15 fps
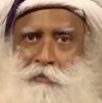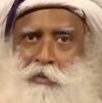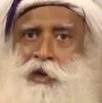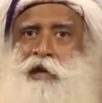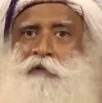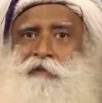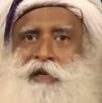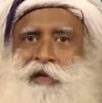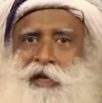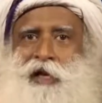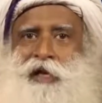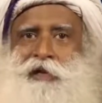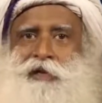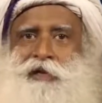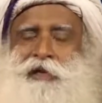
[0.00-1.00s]
private
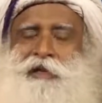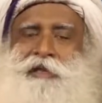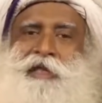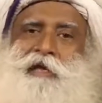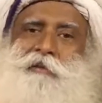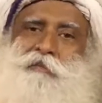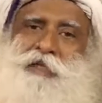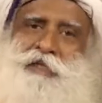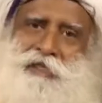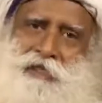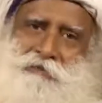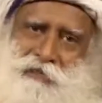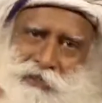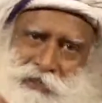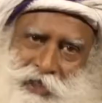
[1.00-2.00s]
land. That means
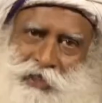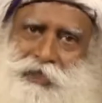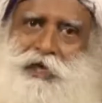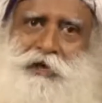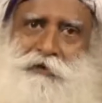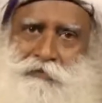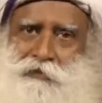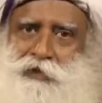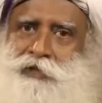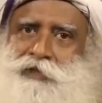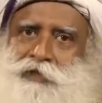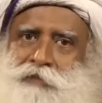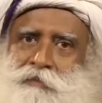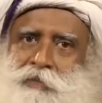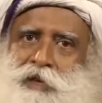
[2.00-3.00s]
they will take care of
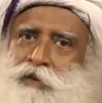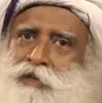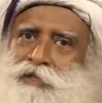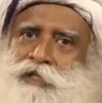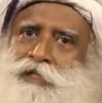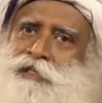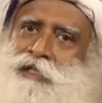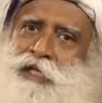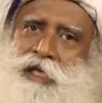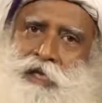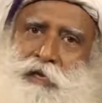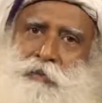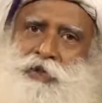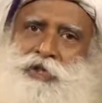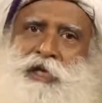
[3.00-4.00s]
it because it's their
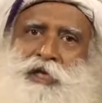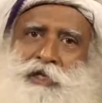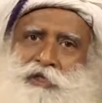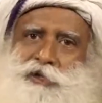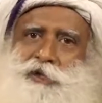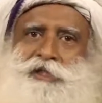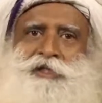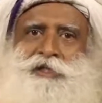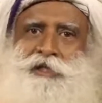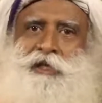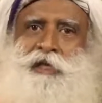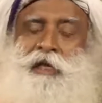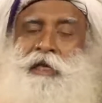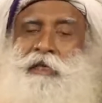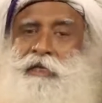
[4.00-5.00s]
commercial interest.
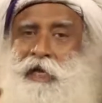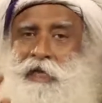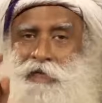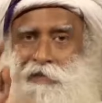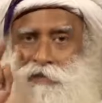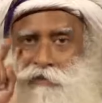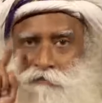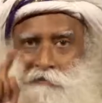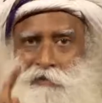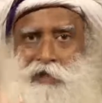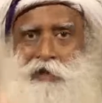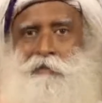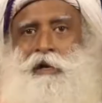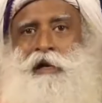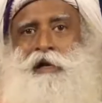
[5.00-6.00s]
That is the
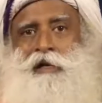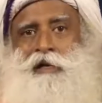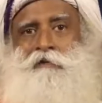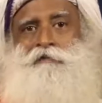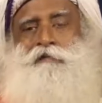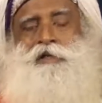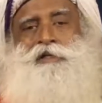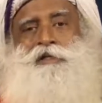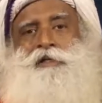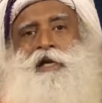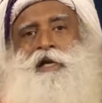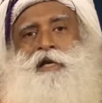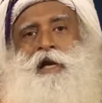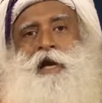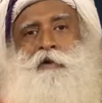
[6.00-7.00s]
fundamental difference
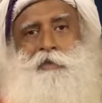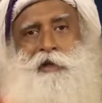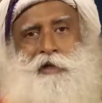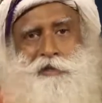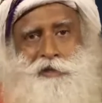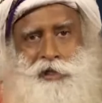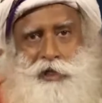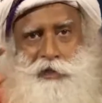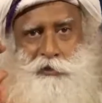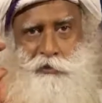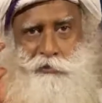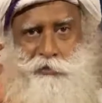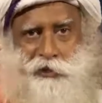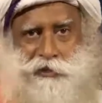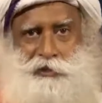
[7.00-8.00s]
that I've been trying
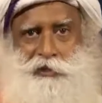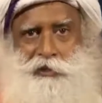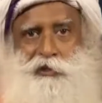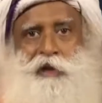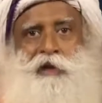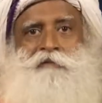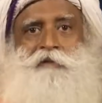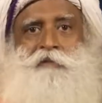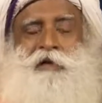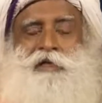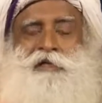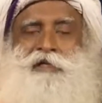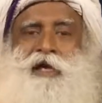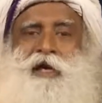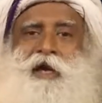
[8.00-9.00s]
to beat it into
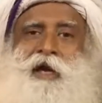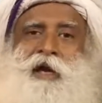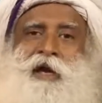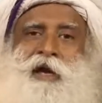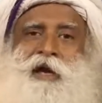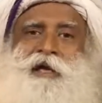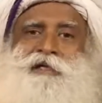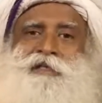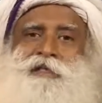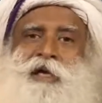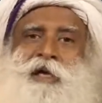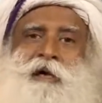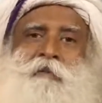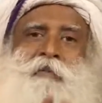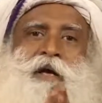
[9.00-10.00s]
everybody's heads,
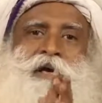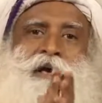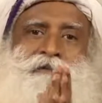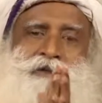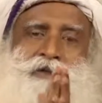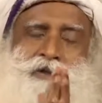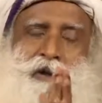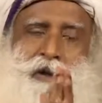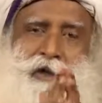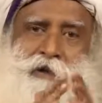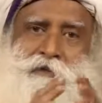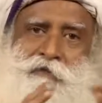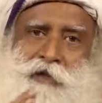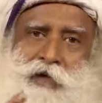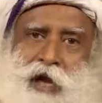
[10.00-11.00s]
but after
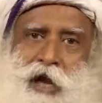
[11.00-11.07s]
talking for